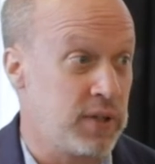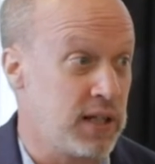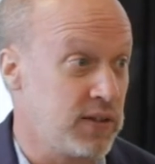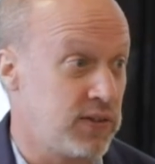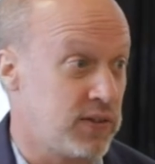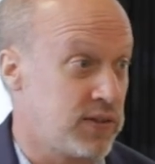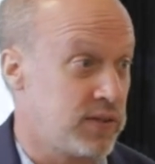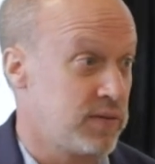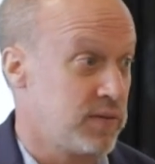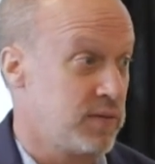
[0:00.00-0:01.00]
place,
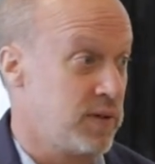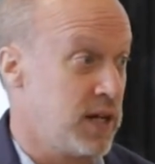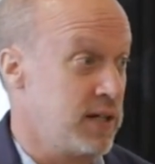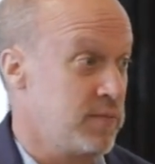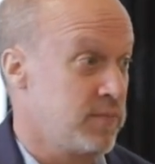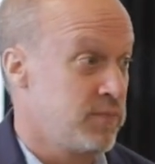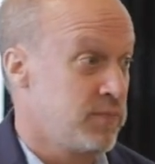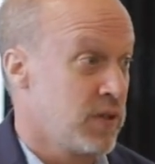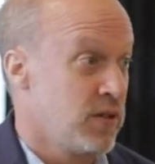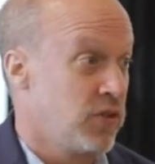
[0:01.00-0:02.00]
right?
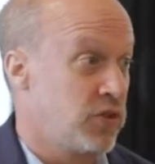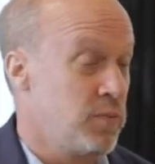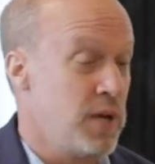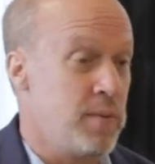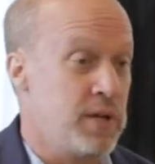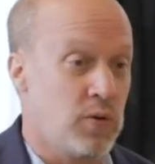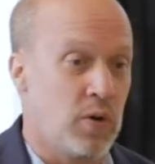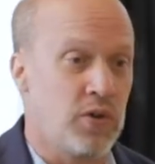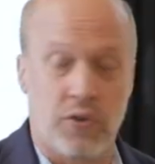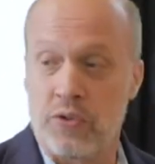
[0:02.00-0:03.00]
So maybe,
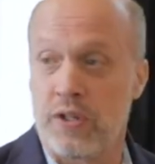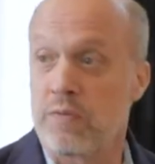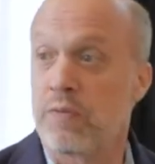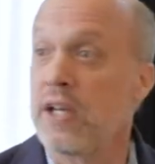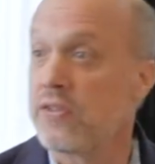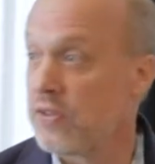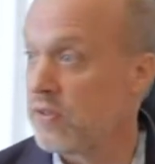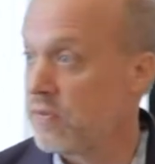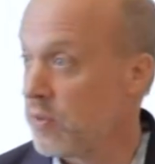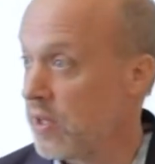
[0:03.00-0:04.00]
or associate phrases
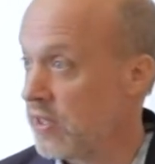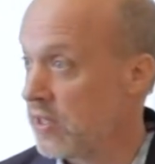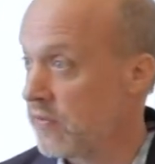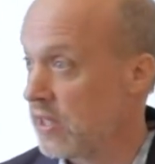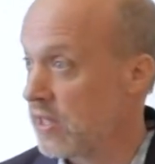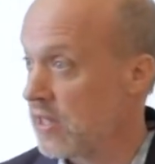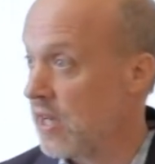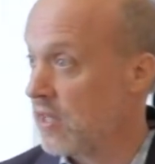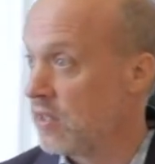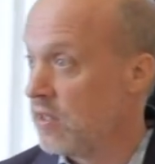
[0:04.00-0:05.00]
if you want to think of it like
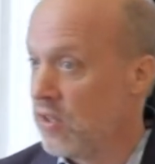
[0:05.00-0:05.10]
that.